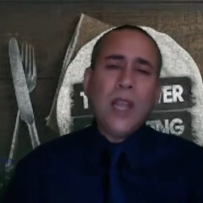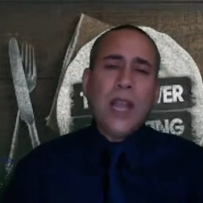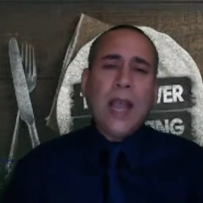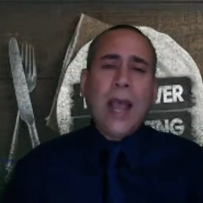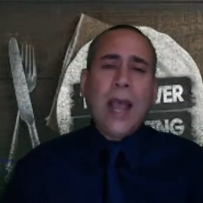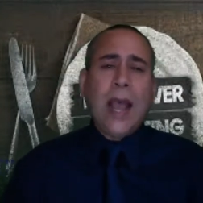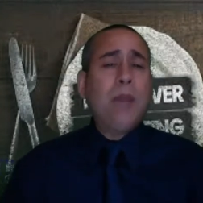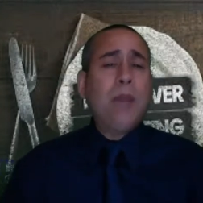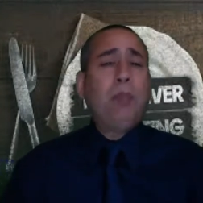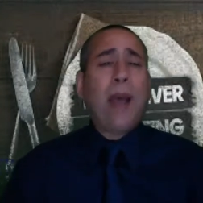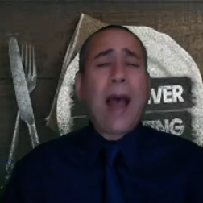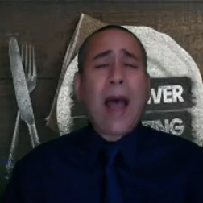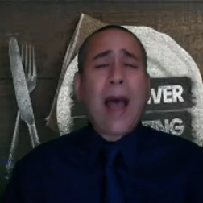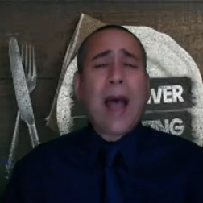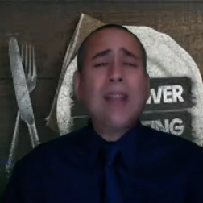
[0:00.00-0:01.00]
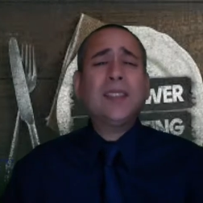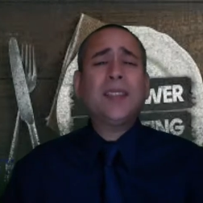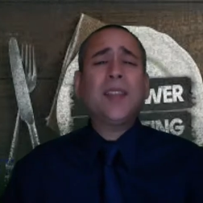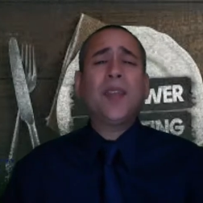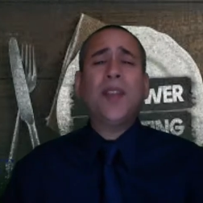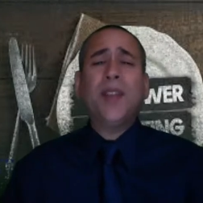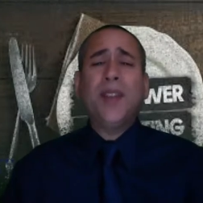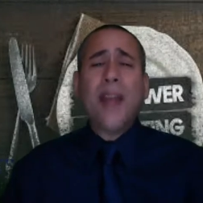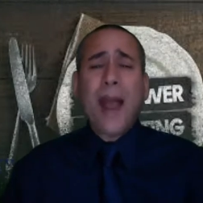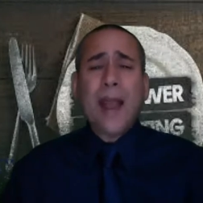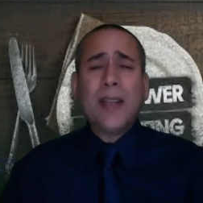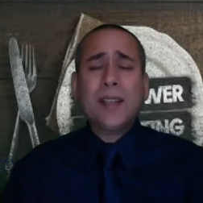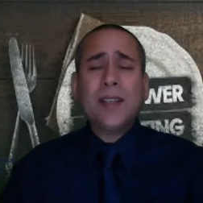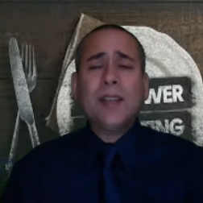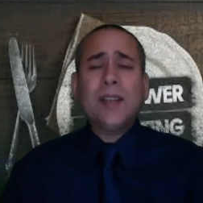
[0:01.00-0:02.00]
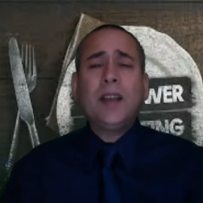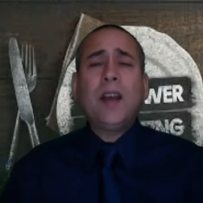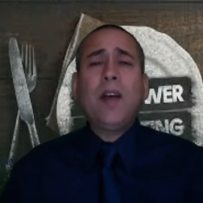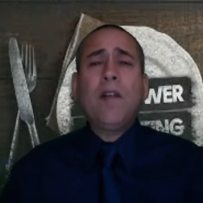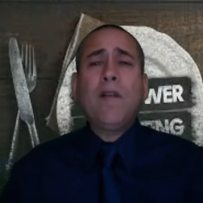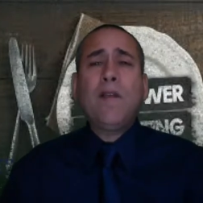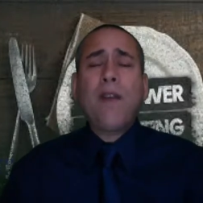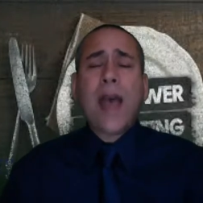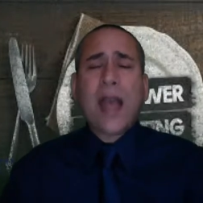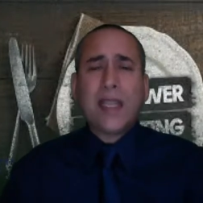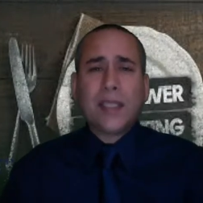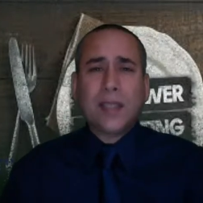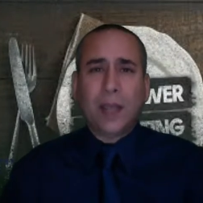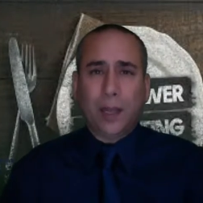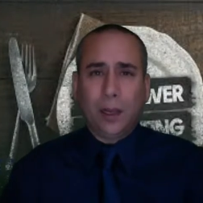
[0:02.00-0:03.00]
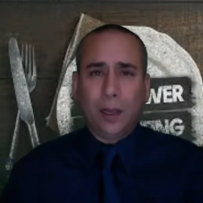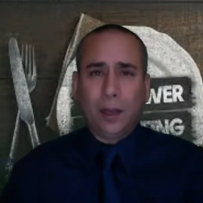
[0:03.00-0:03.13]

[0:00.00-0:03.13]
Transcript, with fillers: and passed the night fasting.